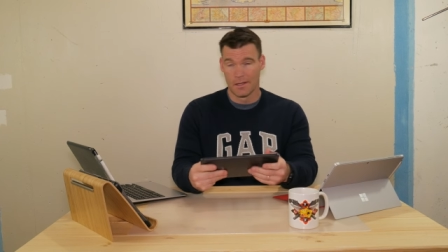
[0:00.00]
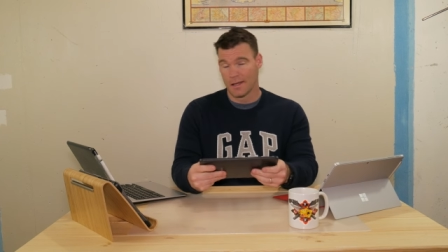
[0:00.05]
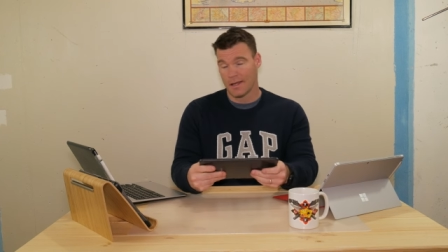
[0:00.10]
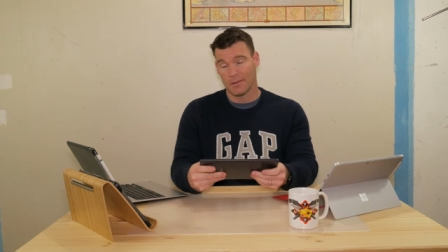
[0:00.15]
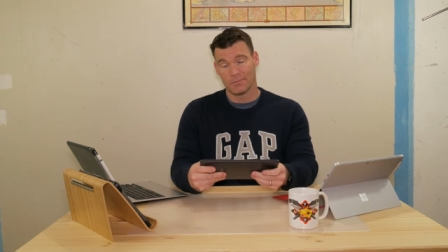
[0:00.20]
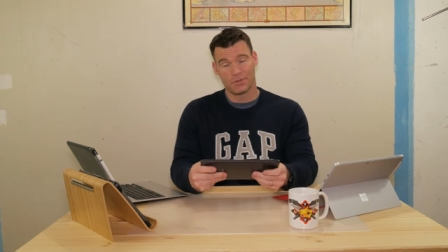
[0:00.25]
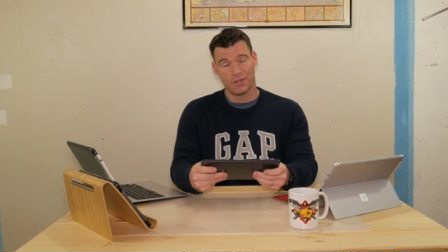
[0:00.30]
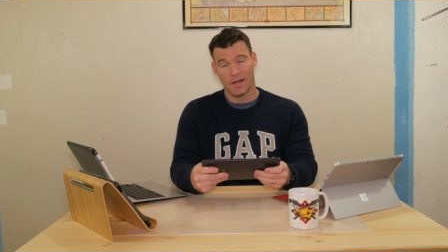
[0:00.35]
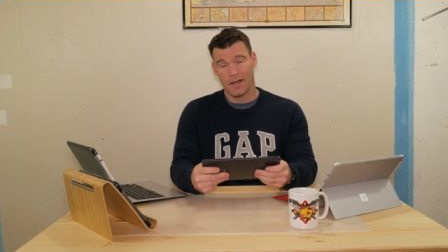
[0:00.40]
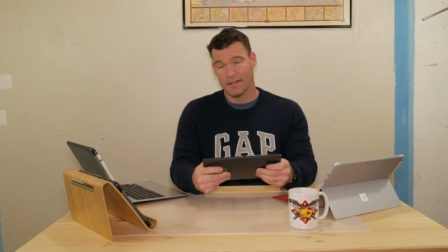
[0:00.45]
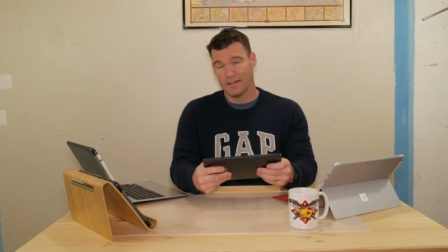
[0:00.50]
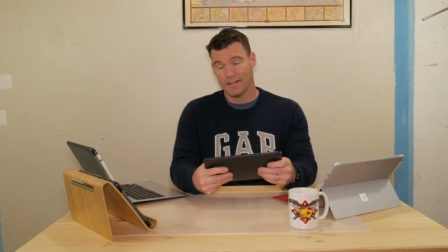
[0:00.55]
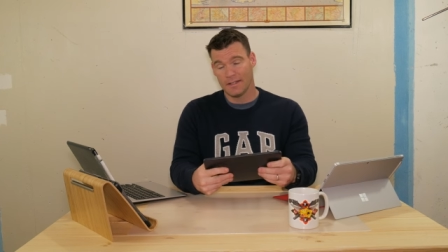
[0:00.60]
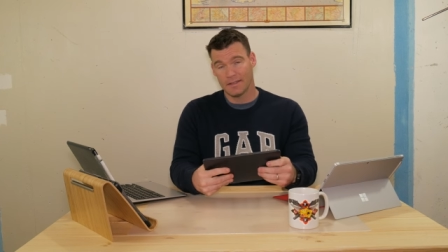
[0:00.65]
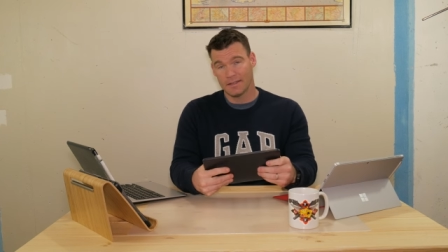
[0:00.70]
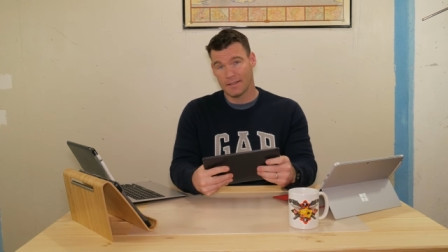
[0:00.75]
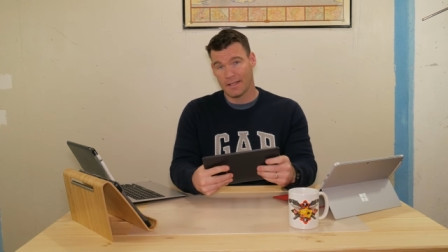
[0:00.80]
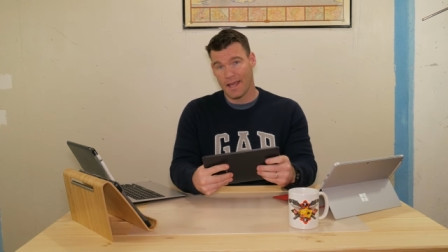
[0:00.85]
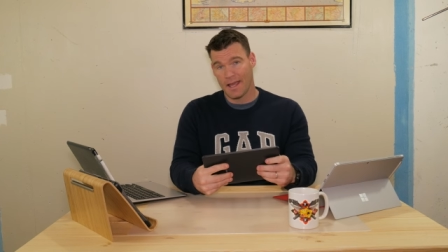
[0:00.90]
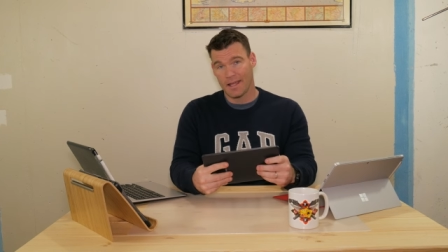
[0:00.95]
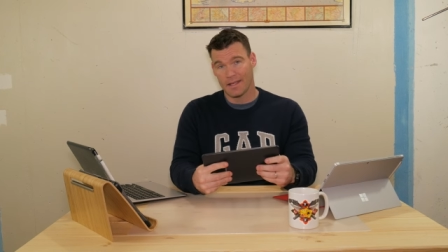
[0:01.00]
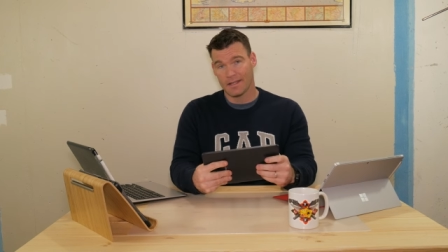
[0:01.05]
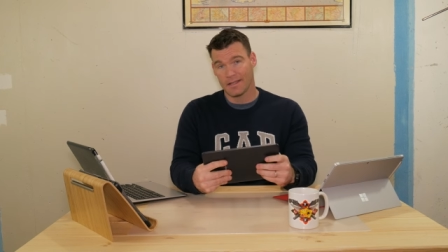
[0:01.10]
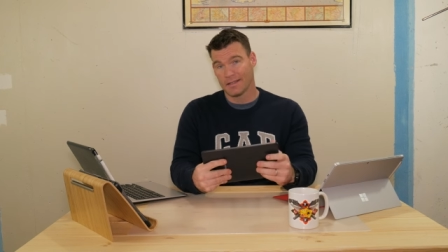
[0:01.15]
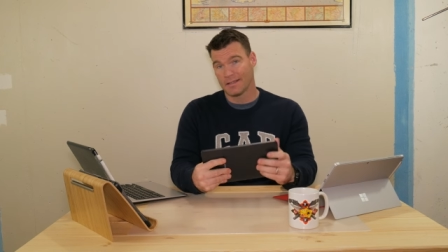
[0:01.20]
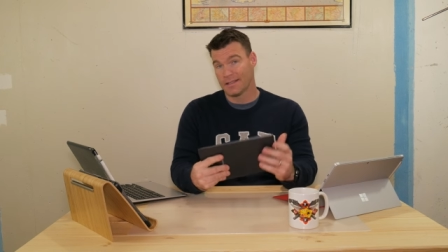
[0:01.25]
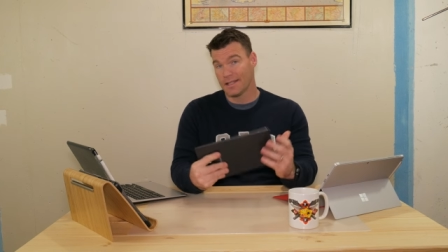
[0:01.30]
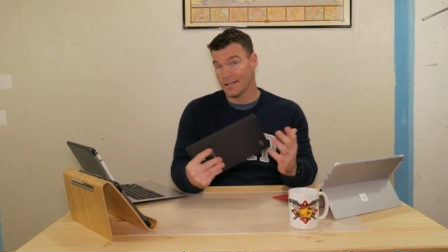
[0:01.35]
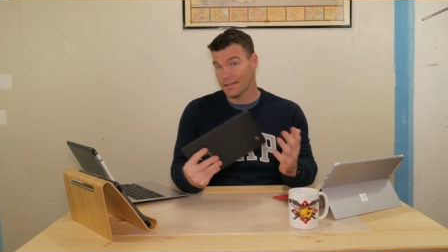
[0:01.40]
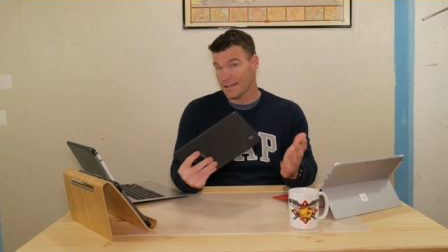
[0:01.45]
I'm trying to get to
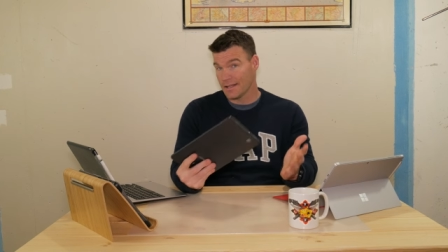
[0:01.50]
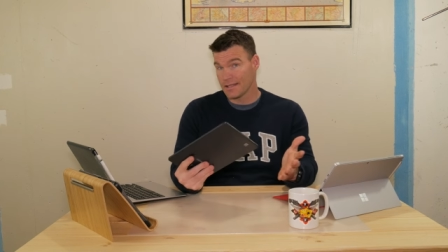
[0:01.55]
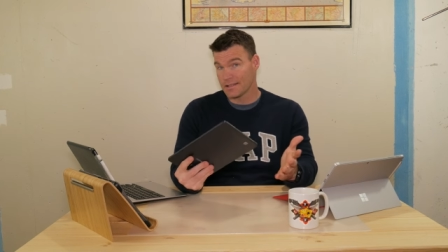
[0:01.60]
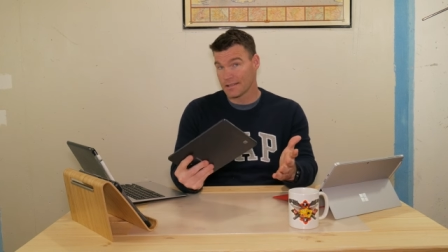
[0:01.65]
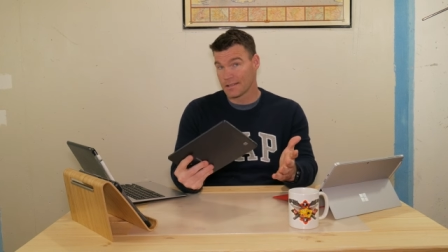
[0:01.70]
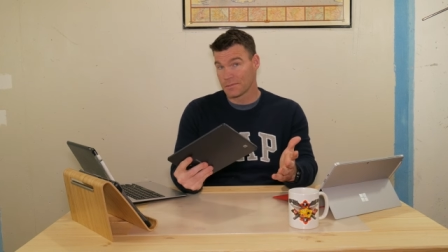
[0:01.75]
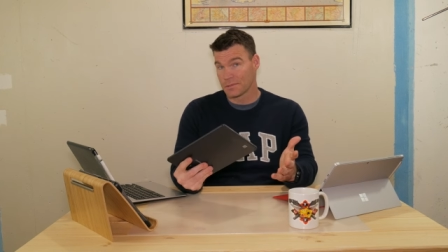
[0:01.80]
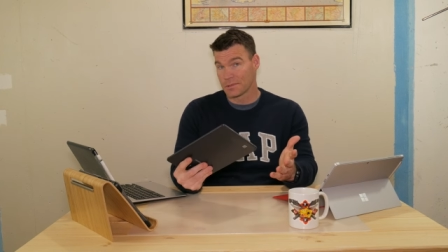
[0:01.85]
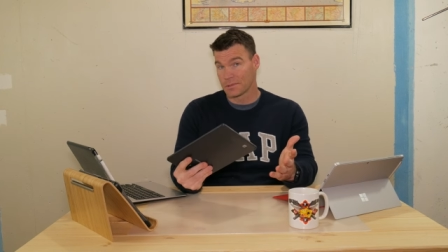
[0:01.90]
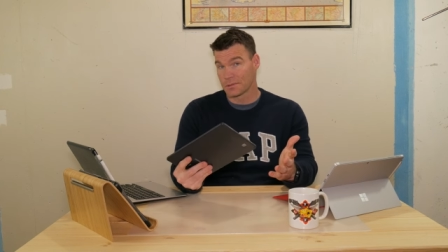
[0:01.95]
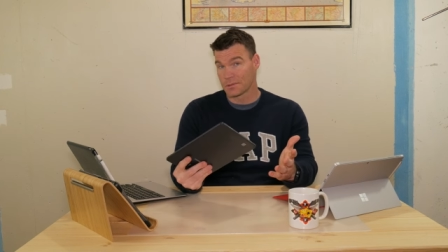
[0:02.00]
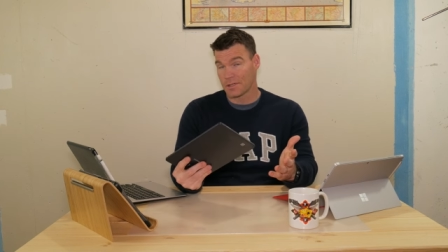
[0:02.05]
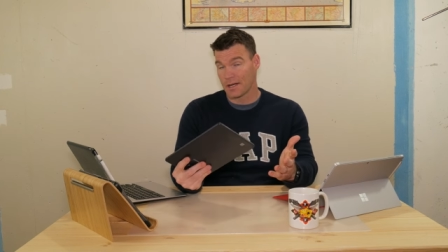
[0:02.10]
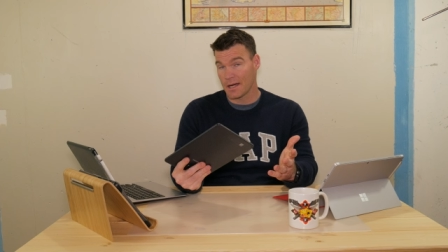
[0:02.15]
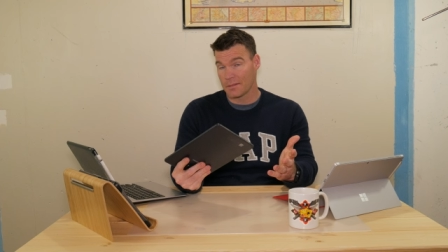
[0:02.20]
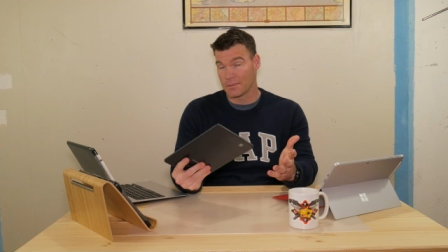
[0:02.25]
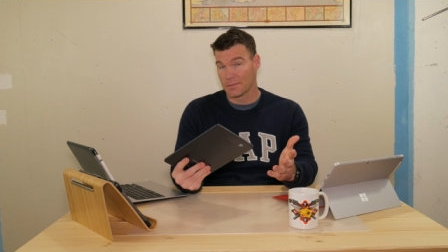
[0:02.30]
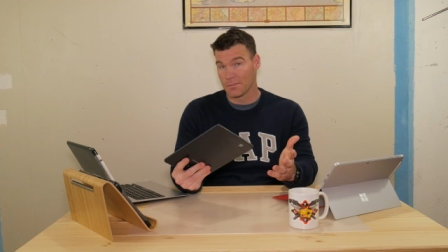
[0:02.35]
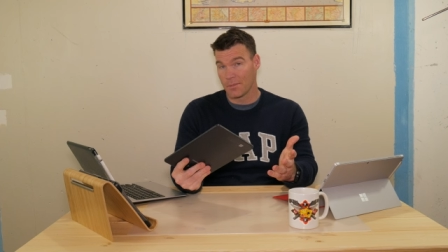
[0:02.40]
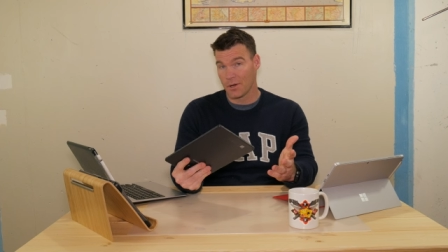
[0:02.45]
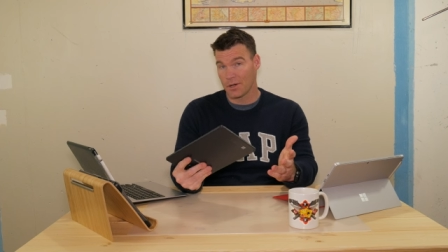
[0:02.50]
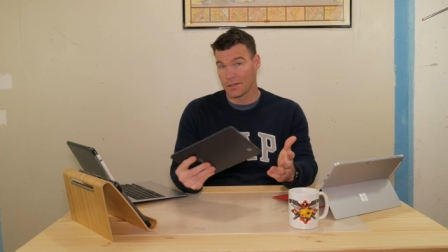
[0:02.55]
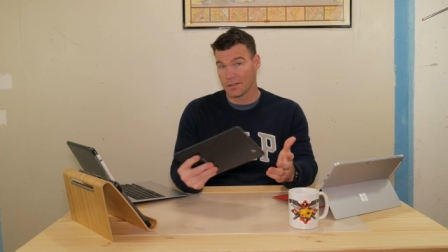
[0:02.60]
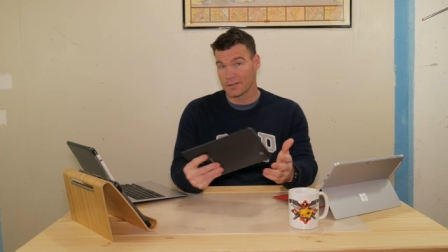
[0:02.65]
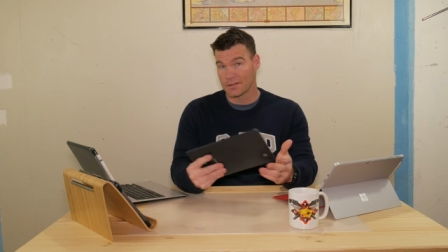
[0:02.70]
that 10,000 subscriber mark.